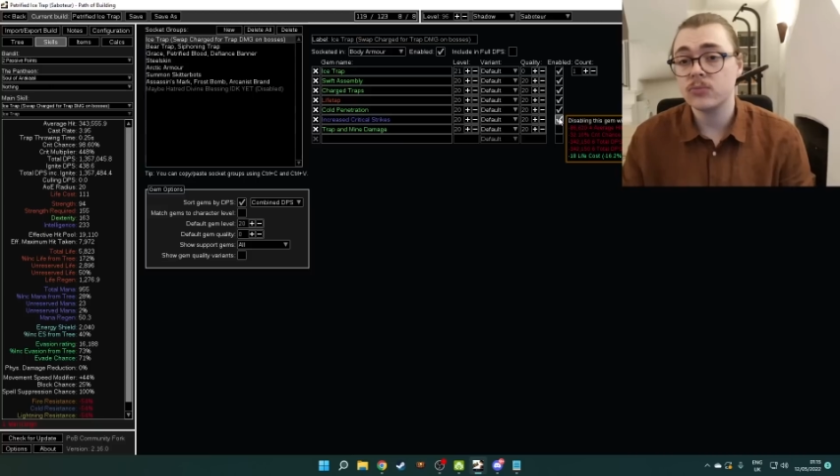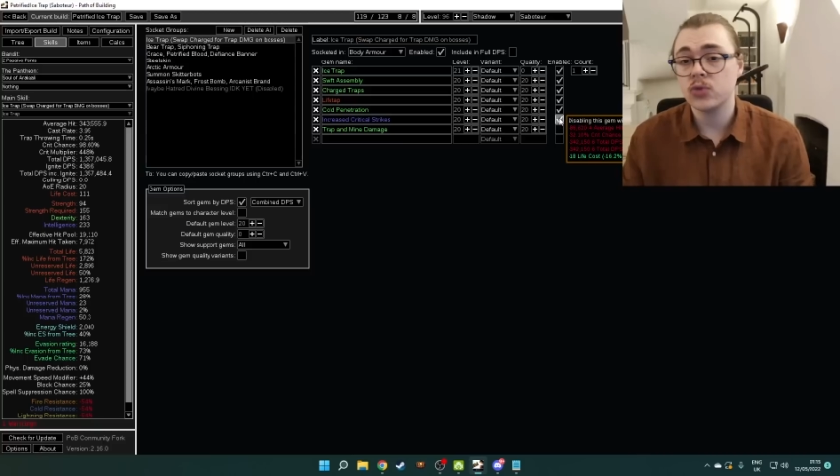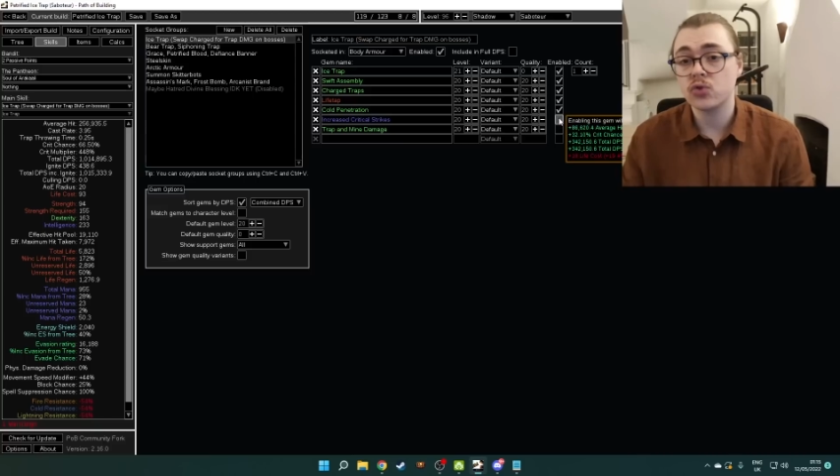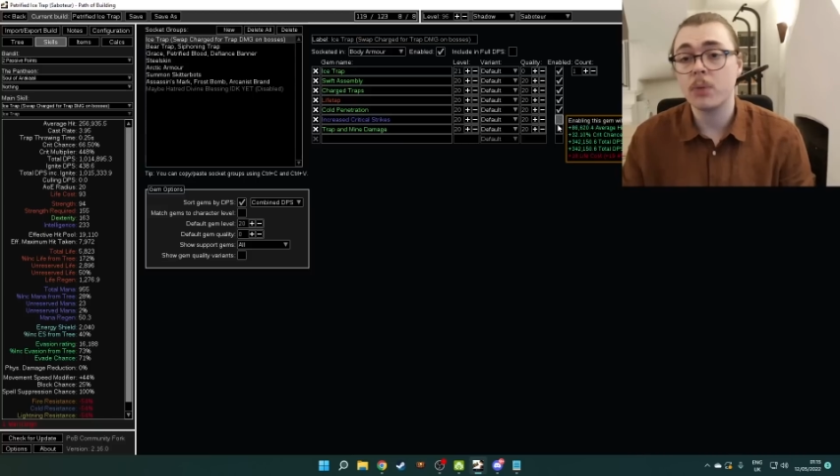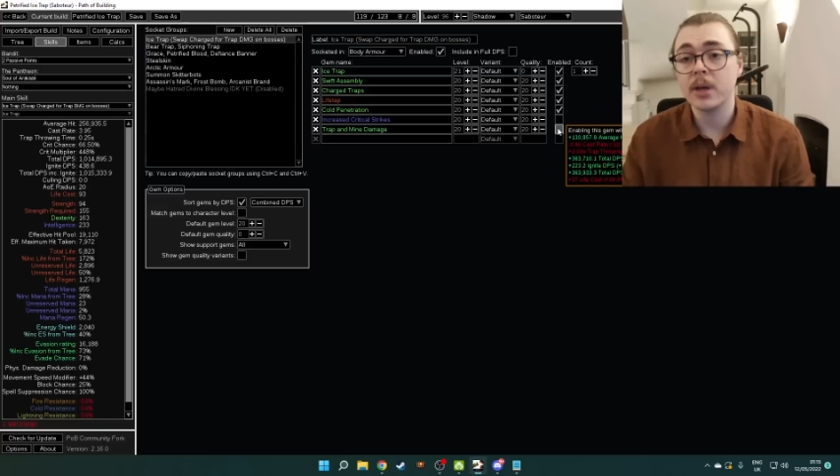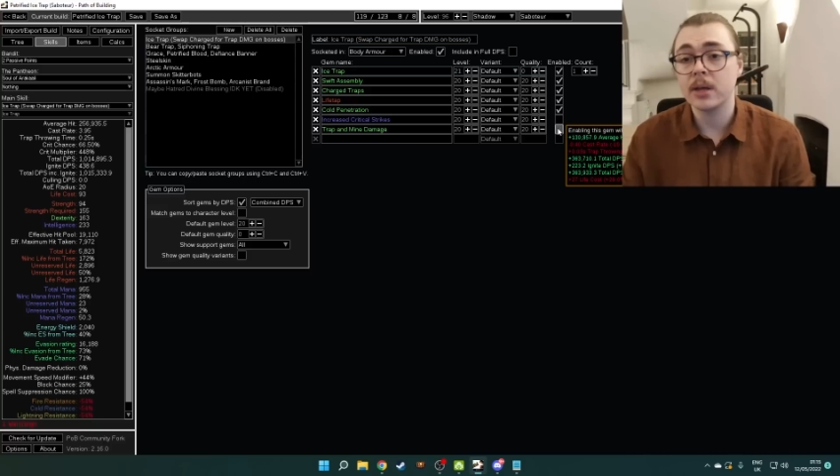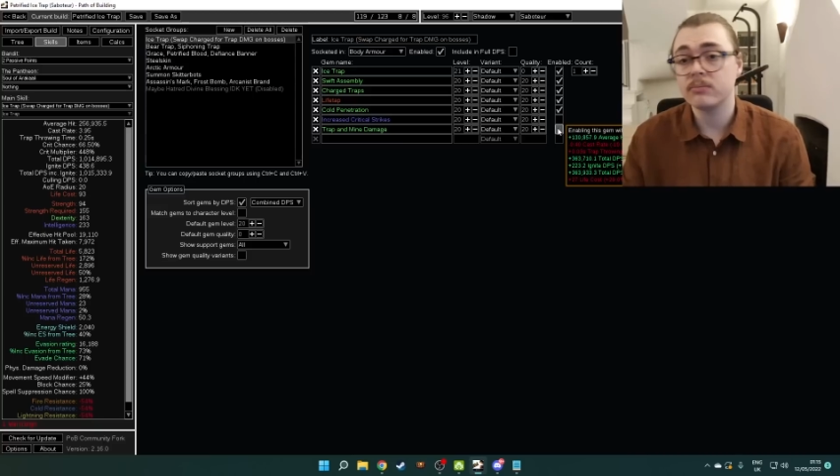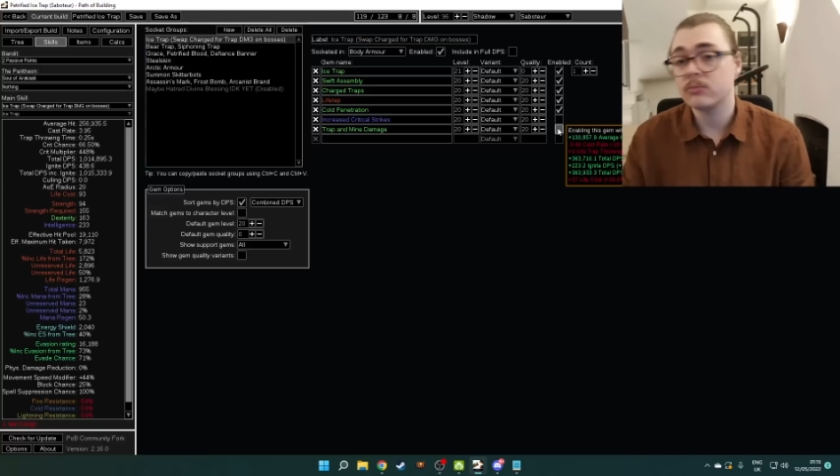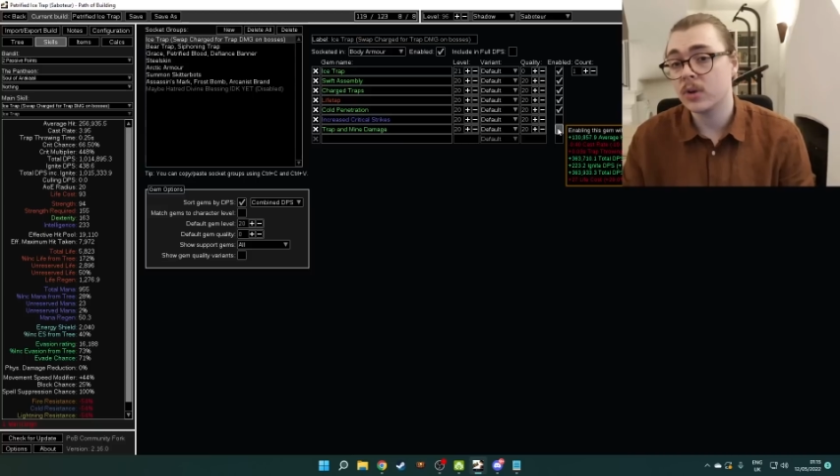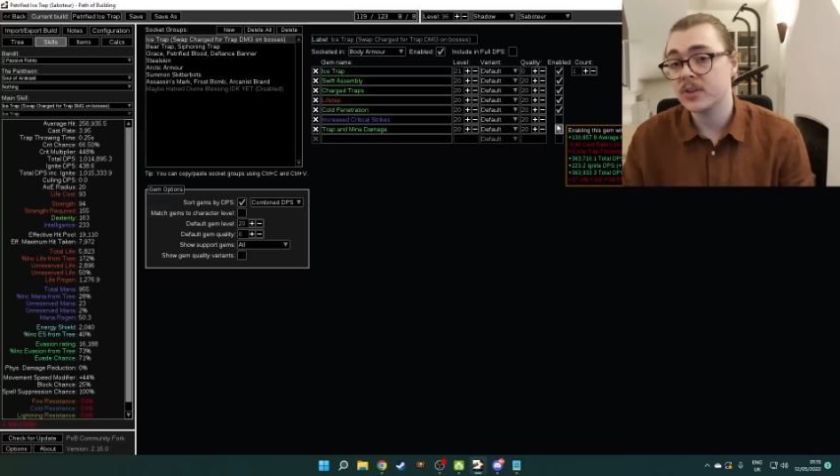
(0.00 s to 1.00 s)
drop it,
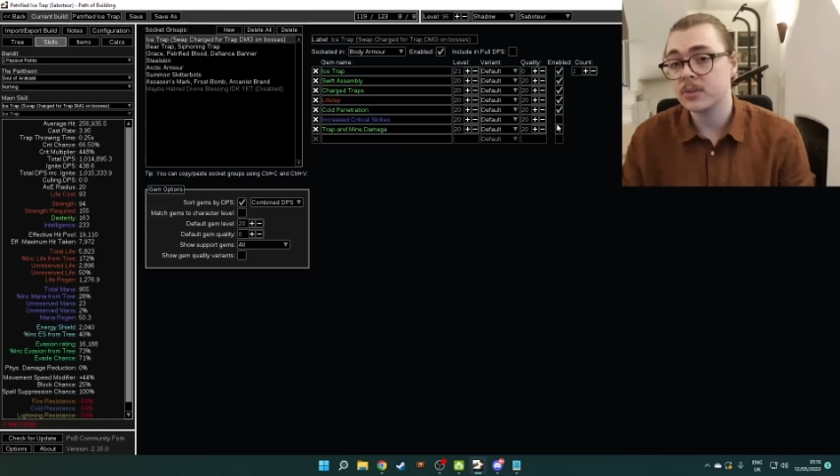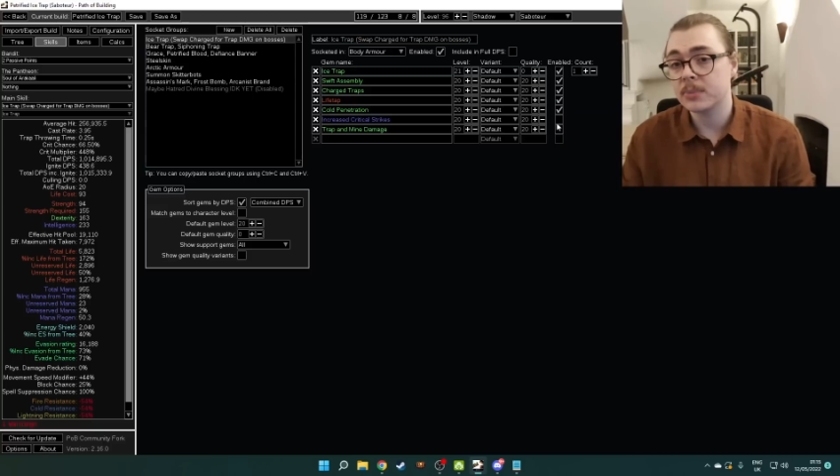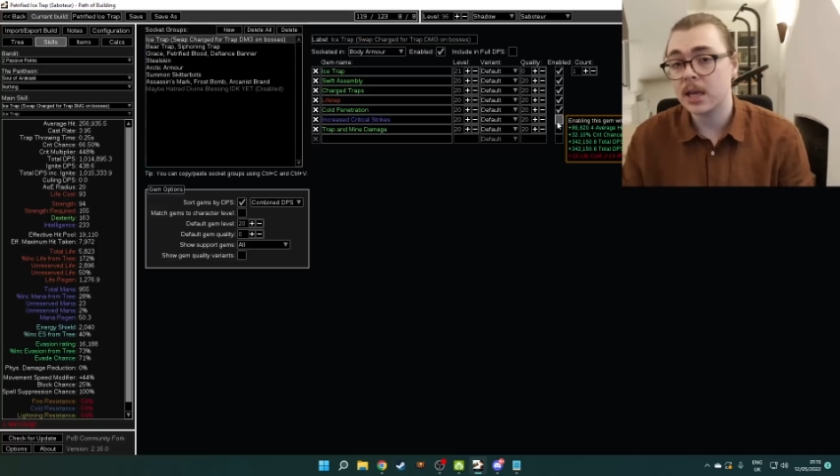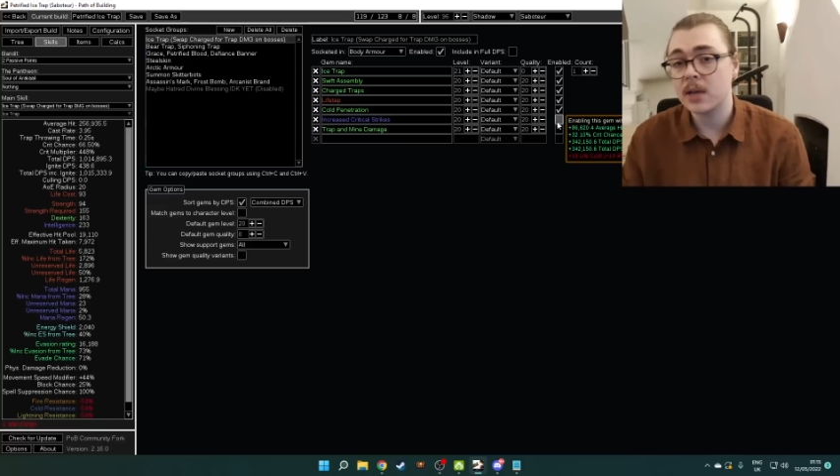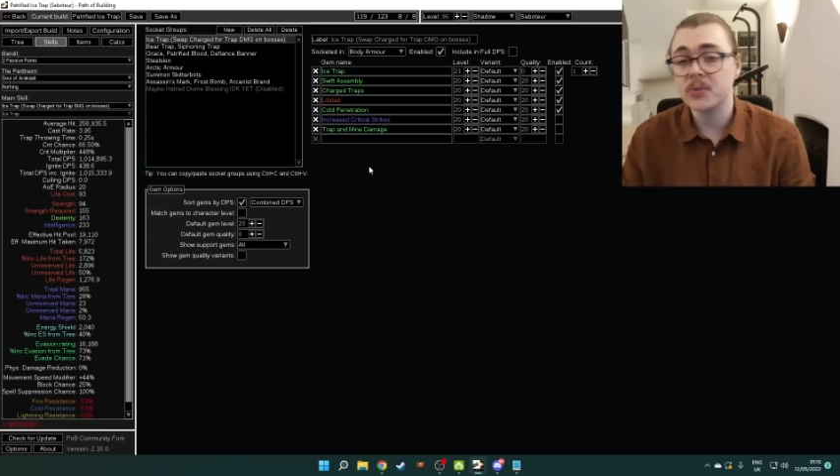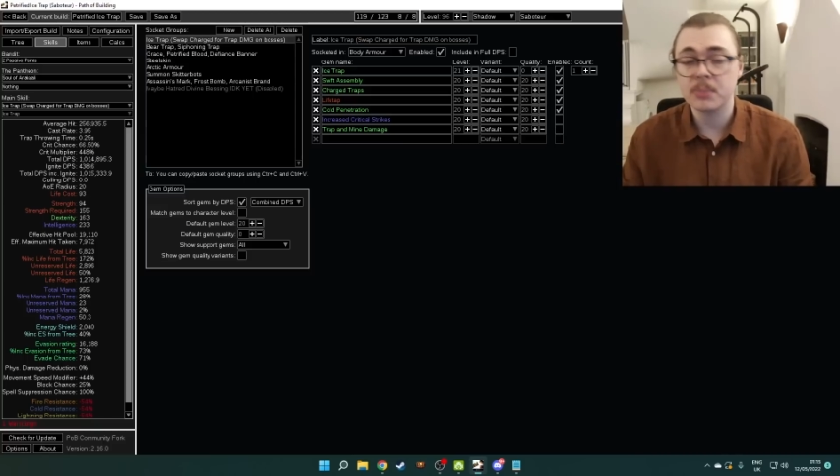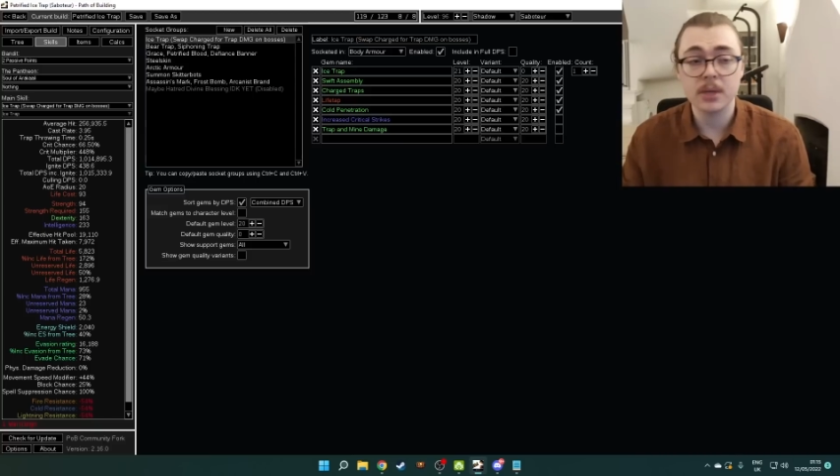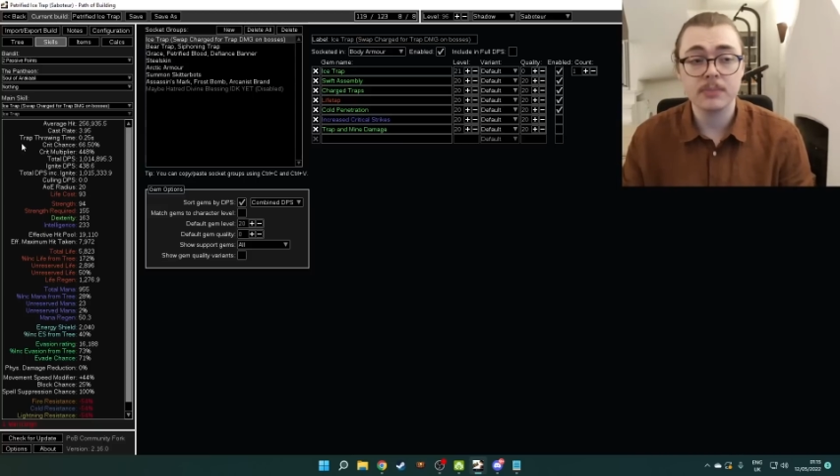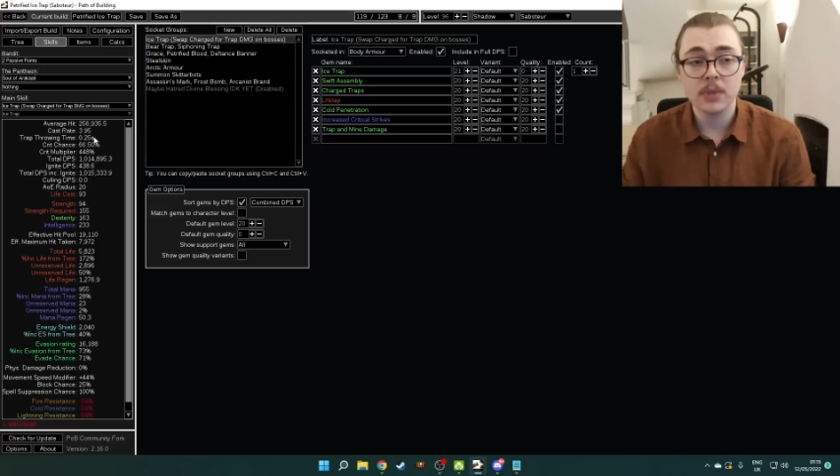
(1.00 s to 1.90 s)
run something else, but